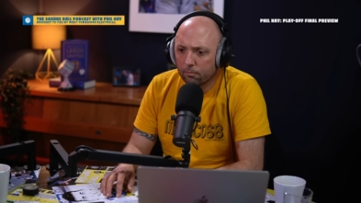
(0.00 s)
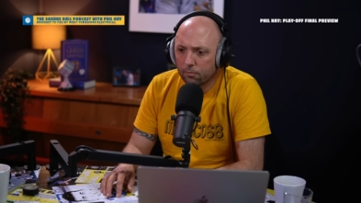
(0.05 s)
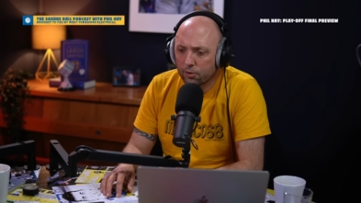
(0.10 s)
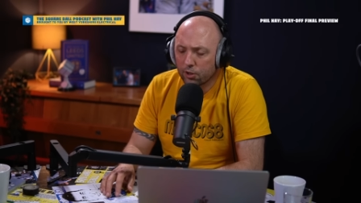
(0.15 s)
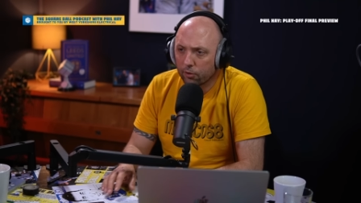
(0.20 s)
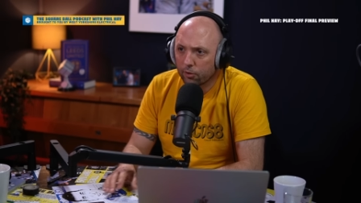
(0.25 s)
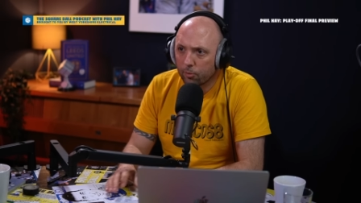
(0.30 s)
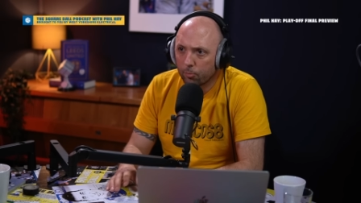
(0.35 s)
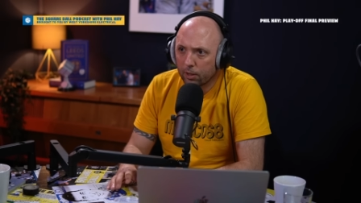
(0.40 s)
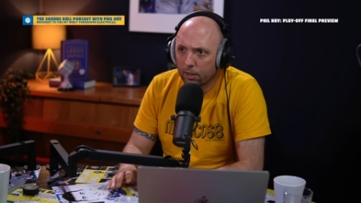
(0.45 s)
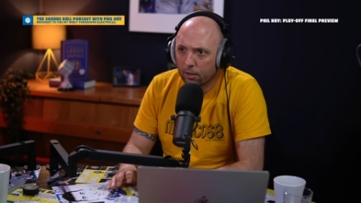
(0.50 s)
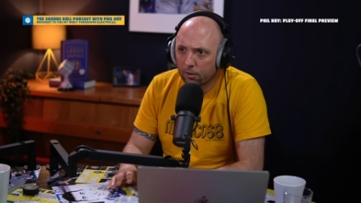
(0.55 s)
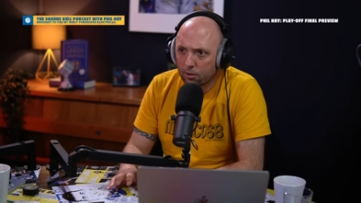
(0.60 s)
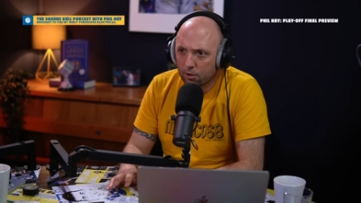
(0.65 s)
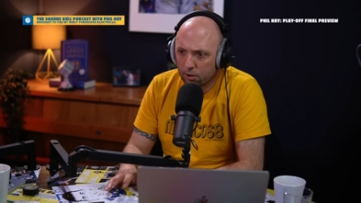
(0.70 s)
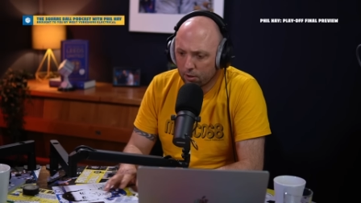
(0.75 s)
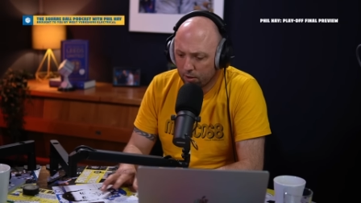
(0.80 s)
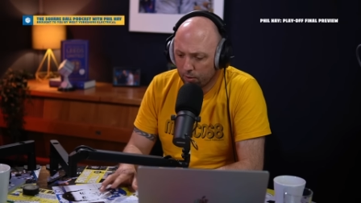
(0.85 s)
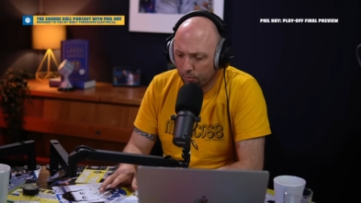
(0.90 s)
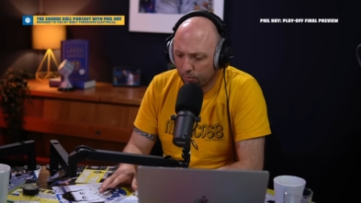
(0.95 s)
sit on the
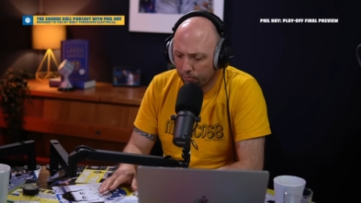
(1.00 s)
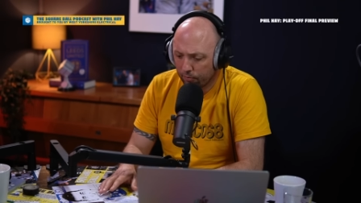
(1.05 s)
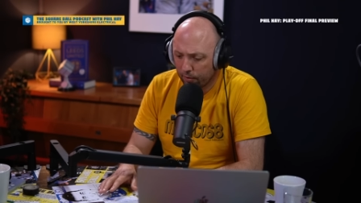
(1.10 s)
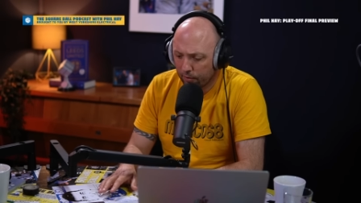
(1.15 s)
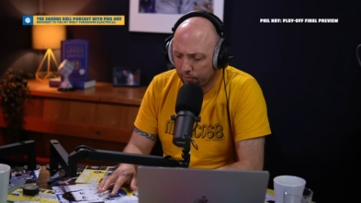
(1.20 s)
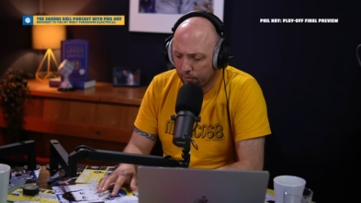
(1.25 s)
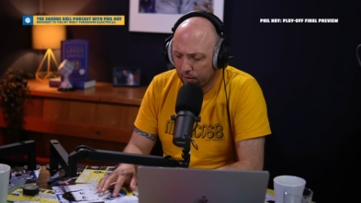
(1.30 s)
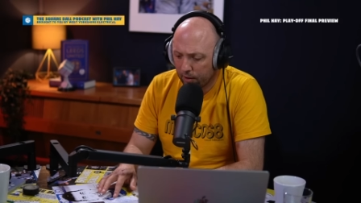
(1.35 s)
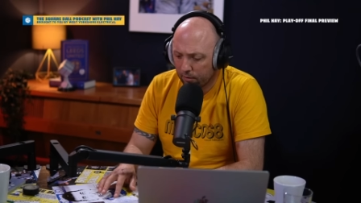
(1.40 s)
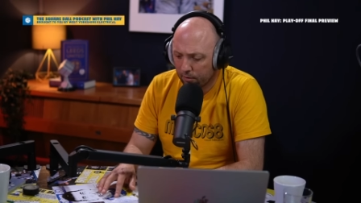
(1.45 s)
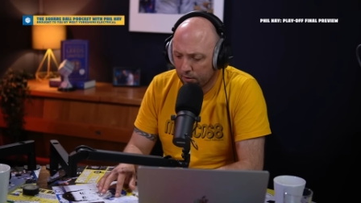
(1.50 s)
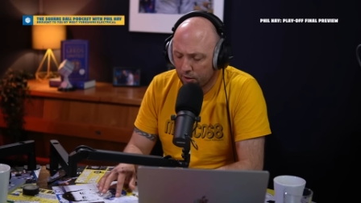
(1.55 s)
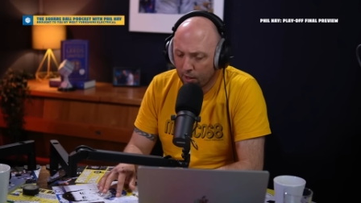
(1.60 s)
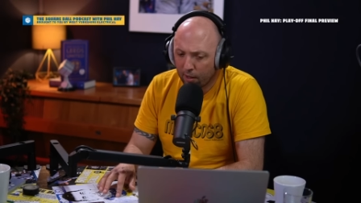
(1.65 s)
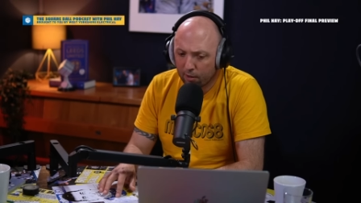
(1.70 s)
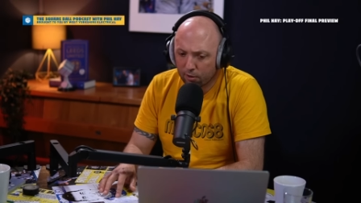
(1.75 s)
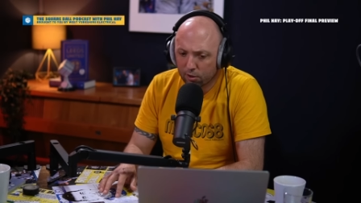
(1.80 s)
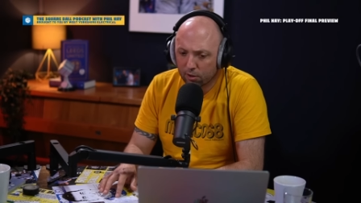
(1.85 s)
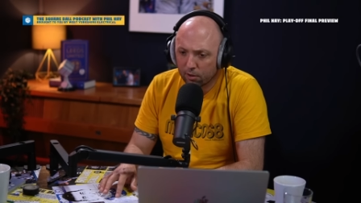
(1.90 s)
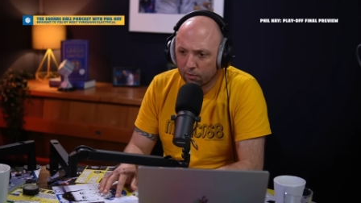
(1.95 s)
bench and you were 15, did you
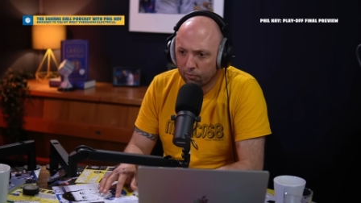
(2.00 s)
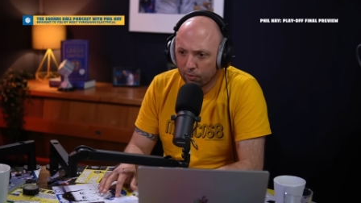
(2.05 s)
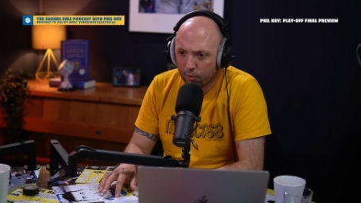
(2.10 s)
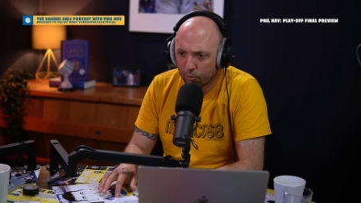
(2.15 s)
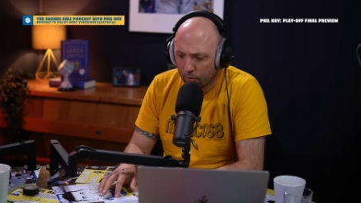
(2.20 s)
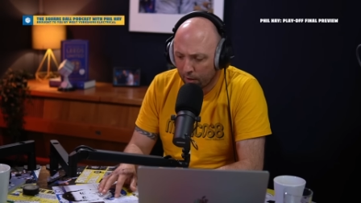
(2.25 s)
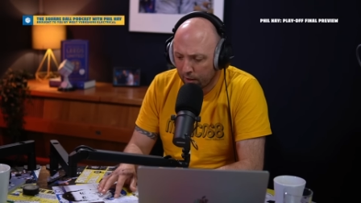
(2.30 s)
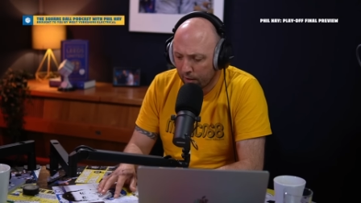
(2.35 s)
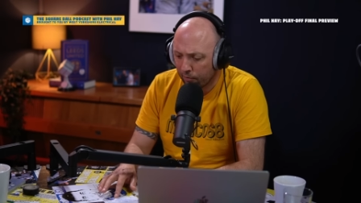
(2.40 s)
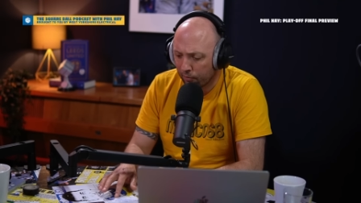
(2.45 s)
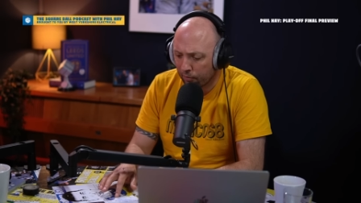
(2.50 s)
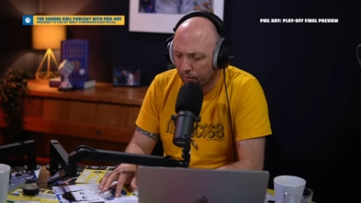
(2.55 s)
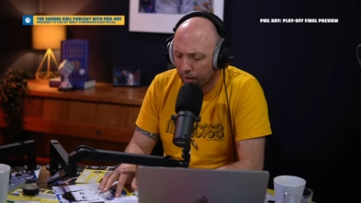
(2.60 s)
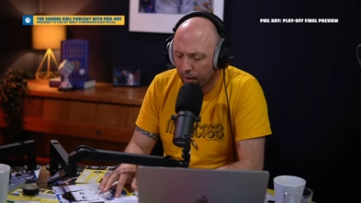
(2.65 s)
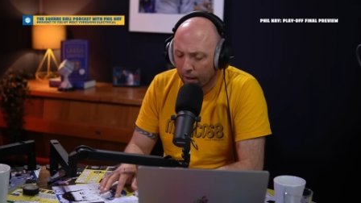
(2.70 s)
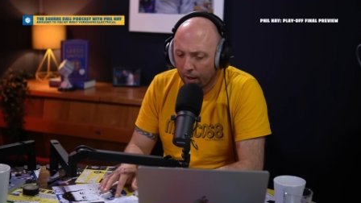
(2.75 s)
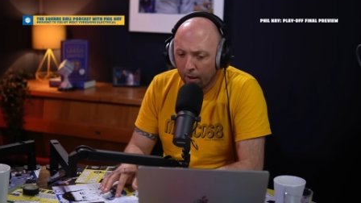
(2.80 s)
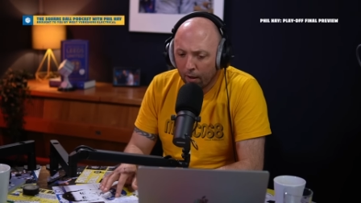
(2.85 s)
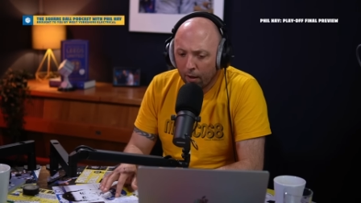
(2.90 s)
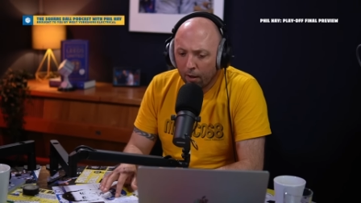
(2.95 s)
actually feel ready for it?